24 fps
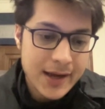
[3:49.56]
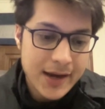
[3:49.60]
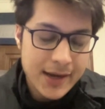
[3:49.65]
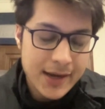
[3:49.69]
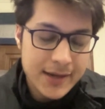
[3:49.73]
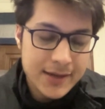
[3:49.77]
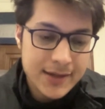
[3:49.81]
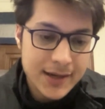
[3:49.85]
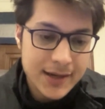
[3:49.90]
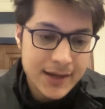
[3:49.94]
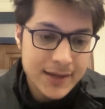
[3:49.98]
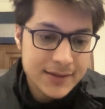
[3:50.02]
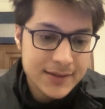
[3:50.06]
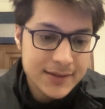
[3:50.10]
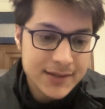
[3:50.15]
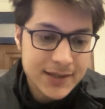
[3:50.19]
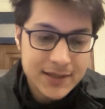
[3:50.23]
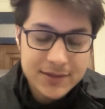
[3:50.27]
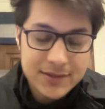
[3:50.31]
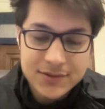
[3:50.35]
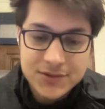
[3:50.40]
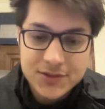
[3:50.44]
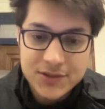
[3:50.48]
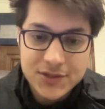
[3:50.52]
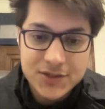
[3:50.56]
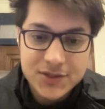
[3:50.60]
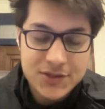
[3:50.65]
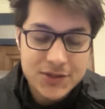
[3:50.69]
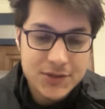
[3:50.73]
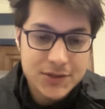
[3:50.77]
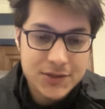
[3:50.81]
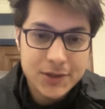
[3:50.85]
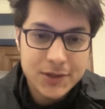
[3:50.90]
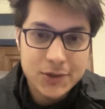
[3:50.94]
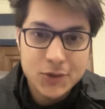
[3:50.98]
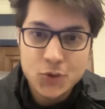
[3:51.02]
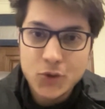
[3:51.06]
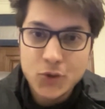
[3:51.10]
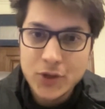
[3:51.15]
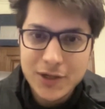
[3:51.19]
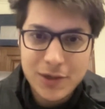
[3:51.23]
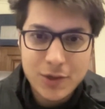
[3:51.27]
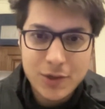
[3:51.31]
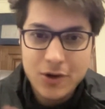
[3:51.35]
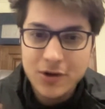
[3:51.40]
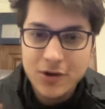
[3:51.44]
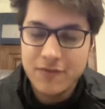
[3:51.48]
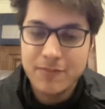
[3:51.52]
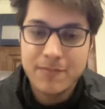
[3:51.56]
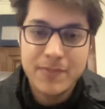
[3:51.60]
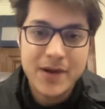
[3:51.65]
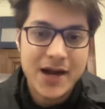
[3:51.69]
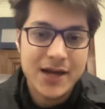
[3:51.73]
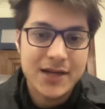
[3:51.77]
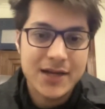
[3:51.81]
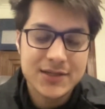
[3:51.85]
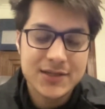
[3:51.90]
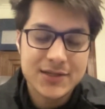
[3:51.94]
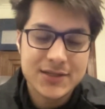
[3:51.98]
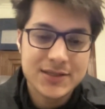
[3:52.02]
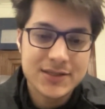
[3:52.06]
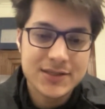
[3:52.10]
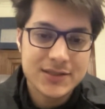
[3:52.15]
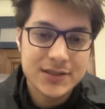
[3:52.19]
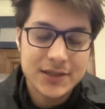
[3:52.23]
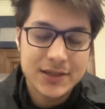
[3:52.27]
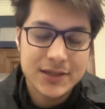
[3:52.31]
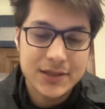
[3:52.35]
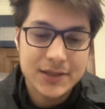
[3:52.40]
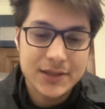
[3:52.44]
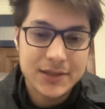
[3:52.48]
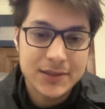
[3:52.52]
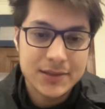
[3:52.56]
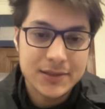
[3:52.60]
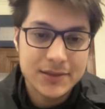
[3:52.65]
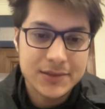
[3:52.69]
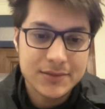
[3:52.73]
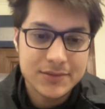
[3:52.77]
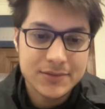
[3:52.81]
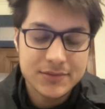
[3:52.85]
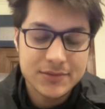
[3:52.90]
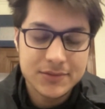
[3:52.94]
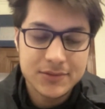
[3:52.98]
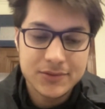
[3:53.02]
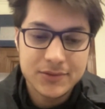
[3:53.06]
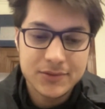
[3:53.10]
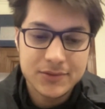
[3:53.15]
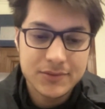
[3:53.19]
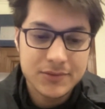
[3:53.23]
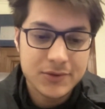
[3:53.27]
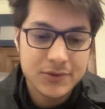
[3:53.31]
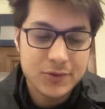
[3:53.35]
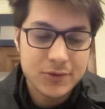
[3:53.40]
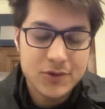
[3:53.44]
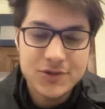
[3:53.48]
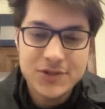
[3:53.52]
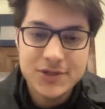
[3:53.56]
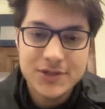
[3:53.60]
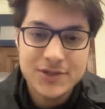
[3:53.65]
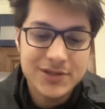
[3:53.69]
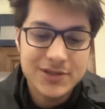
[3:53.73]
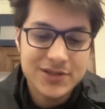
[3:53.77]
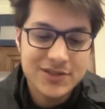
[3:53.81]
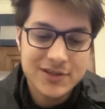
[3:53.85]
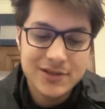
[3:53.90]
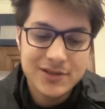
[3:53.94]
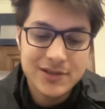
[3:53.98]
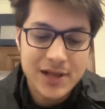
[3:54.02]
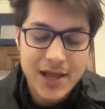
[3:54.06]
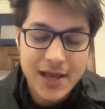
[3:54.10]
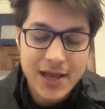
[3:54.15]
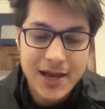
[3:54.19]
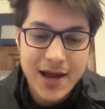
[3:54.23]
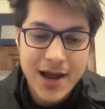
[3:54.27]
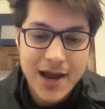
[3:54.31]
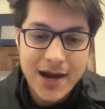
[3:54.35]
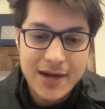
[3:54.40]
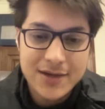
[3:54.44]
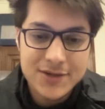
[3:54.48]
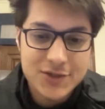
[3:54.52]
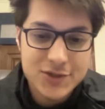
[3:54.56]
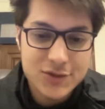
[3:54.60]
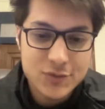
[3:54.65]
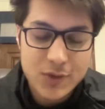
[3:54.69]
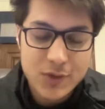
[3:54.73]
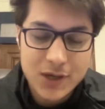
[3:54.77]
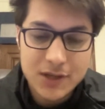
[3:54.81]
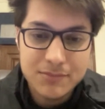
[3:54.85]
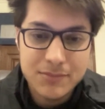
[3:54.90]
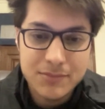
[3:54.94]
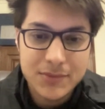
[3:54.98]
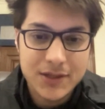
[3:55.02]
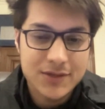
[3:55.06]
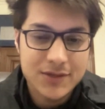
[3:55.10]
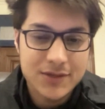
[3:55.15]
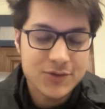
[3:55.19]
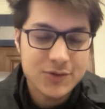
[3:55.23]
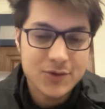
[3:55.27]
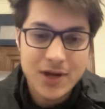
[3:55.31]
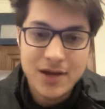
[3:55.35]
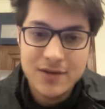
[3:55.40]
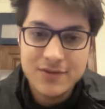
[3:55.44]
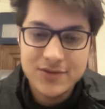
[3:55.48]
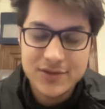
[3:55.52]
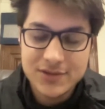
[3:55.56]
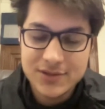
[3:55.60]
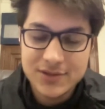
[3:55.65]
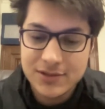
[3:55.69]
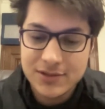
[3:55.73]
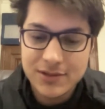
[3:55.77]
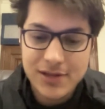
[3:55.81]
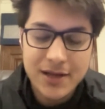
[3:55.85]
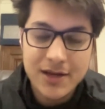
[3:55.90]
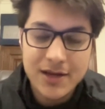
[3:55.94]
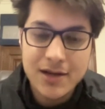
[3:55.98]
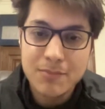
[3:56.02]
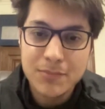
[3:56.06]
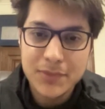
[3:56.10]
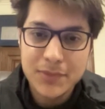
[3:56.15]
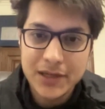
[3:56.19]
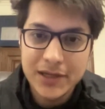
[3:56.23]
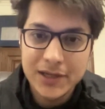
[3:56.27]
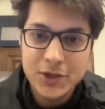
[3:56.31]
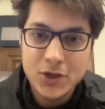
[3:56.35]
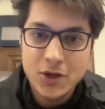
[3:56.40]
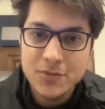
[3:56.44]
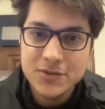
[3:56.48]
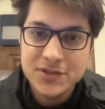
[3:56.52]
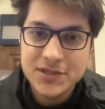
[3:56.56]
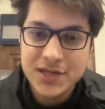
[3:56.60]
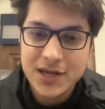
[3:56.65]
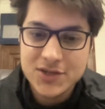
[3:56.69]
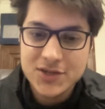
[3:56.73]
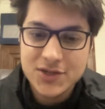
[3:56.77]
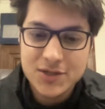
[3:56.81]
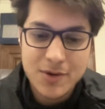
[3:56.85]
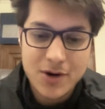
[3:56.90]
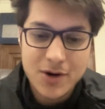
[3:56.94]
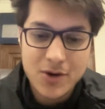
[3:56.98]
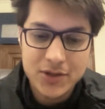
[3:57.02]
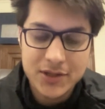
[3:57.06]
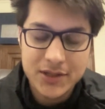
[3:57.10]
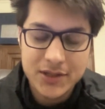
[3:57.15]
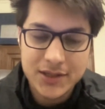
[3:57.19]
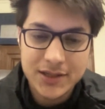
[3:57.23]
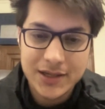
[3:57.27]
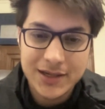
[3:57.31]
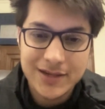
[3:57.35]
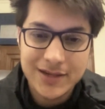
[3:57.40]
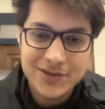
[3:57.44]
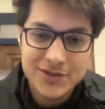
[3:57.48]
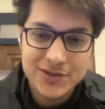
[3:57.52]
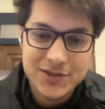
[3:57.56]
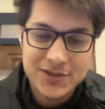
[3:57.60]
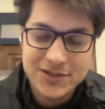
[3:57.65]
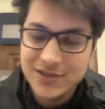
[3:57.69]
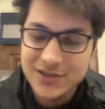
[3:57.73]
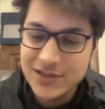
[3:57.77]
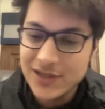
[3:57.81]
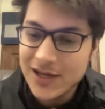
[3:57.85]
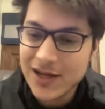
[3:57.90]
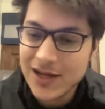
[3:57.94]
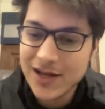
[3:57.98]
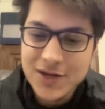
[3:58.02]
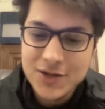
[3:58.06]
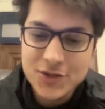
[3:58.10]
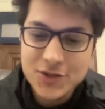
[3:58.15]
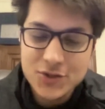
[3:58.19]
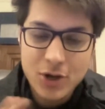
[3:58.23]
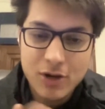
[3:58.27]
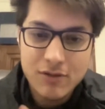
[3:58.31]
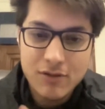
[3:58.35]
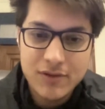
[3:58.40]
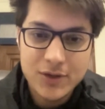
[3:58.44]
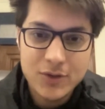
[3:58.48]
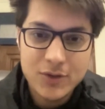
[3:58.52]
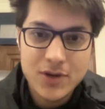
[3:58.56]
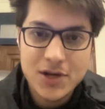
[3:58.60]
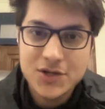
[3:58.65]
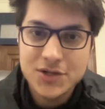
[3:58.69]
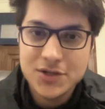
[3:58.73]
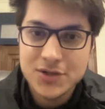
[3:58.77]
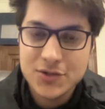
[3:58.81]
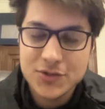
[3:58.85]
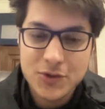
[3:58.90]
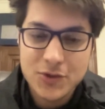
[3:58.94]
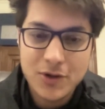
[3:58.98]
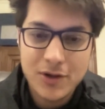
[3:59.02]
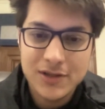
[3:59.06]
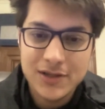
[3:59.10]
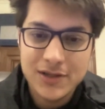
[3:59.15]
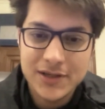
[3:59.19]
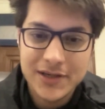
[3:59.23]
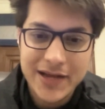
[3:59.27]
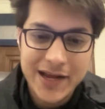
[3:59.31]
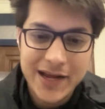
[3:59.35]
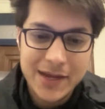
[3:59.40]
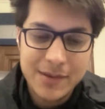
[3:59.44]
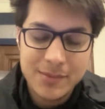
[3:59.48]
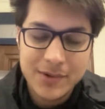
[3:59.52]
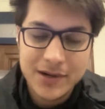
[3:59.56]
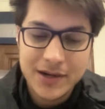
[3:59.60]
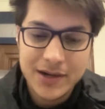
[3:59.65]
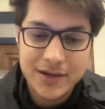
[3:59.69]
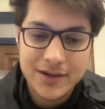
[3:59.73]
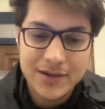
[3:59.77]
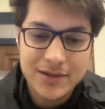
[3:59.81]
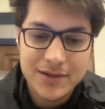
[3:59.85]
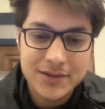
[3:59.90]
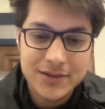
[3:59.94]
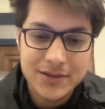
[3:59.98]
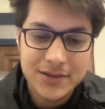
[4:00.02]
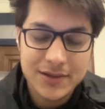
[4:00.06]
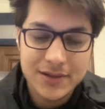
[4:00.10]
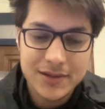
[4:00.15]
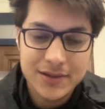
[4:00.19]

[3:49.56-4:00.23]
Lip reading: And then just doing a lot of practice, like I had just 1 month, so I was just like completely obsessed about it and just solving questions all the time and